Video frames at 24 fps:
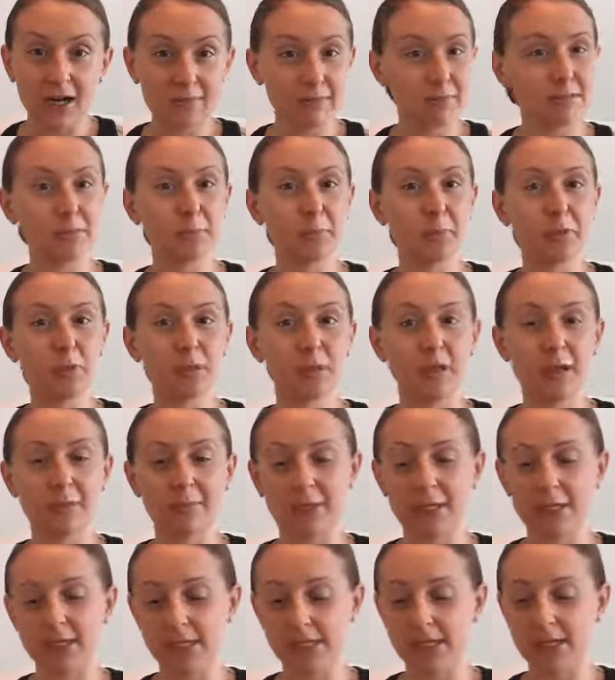I'm simple,
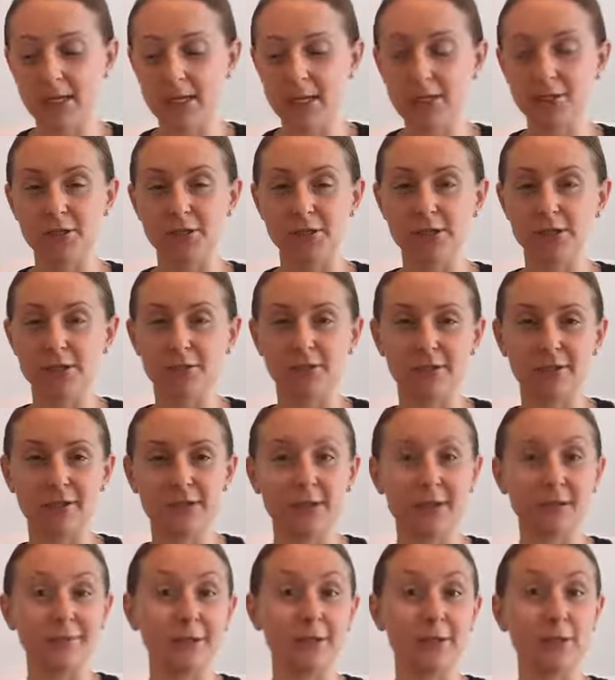I'm lazy,
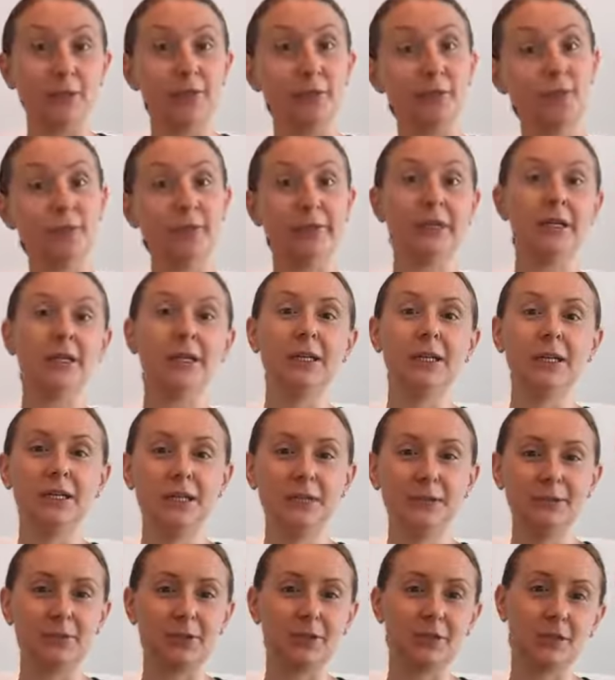I'm like,
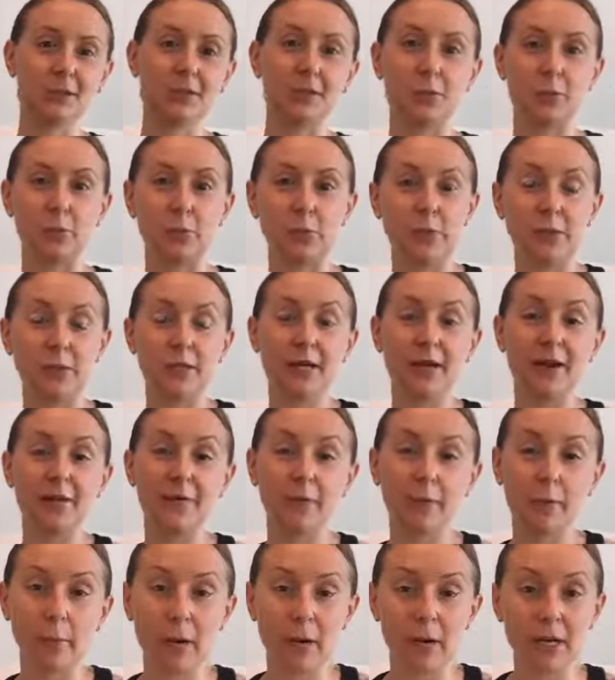oof, I'm just gonna roll it
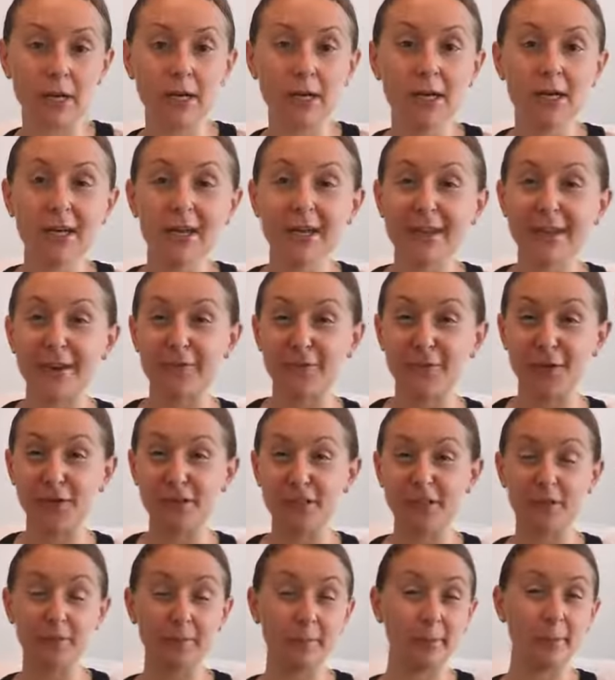everywhere. If
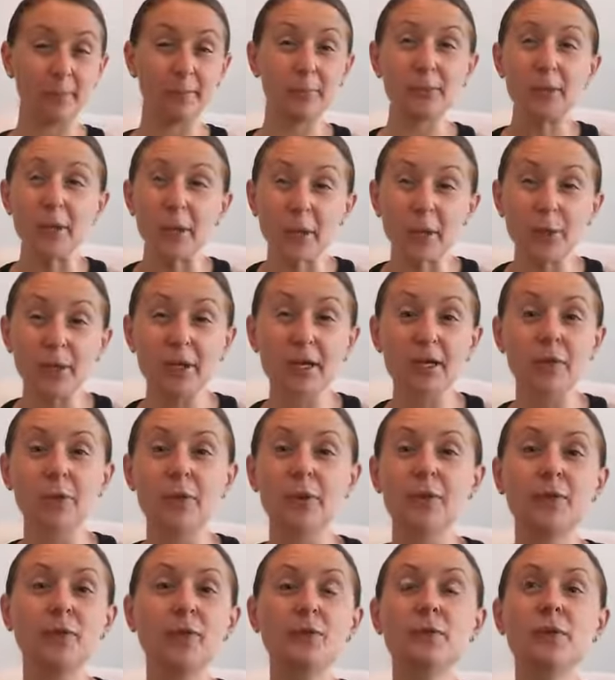you're a little bit bloated,
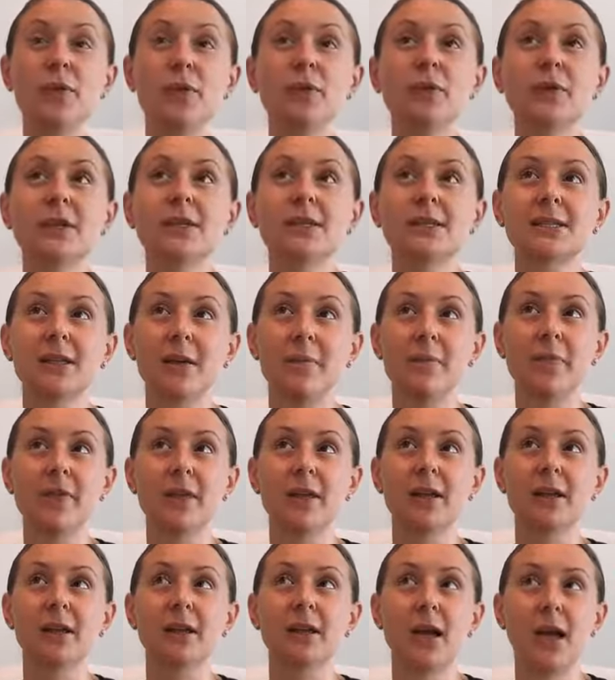or if you know that
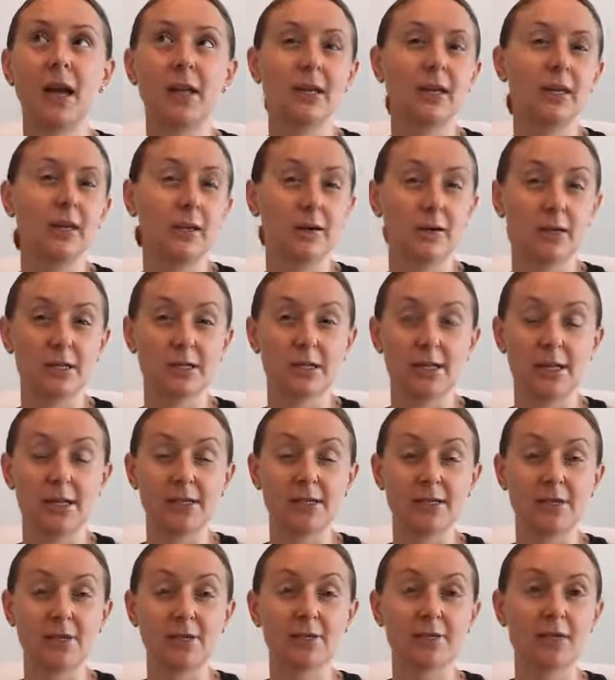something kind of
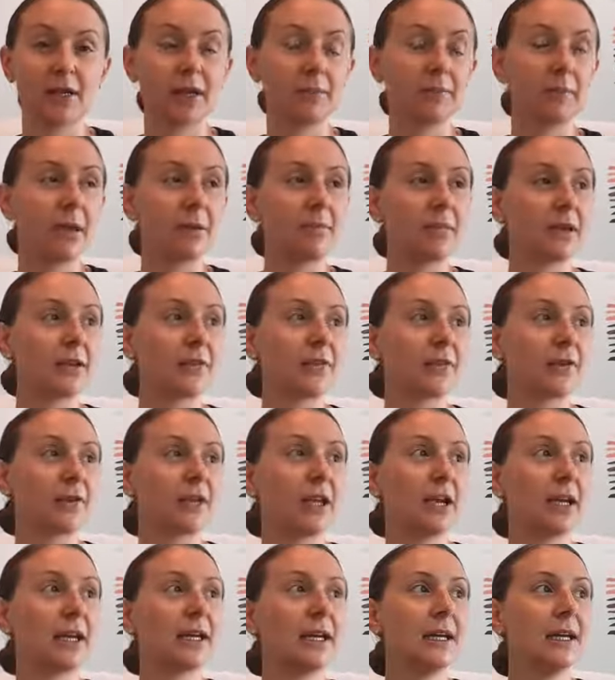irritates you, like maybe if you're
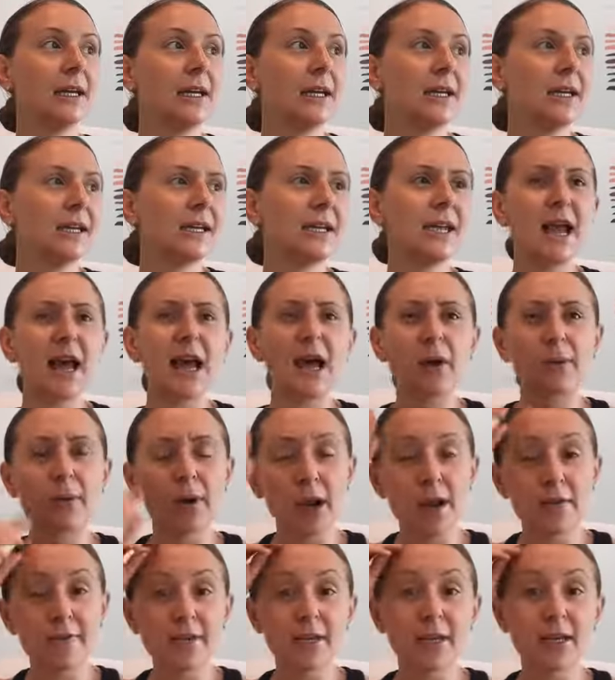like, yeah, we're
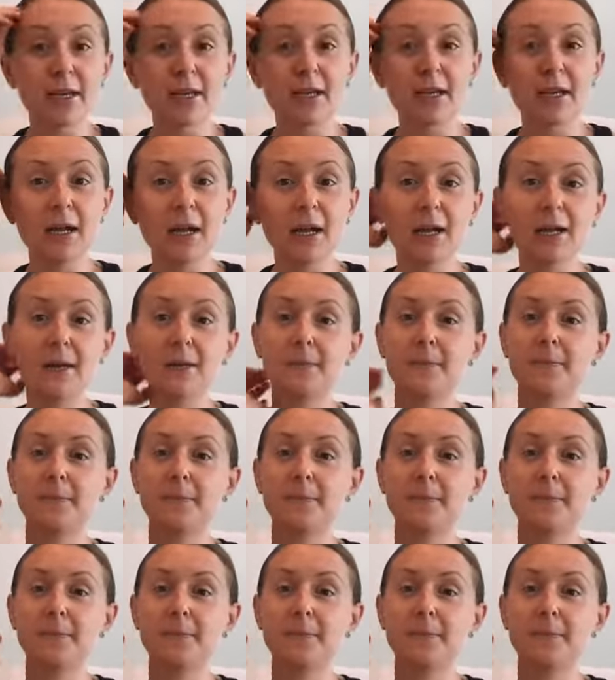having,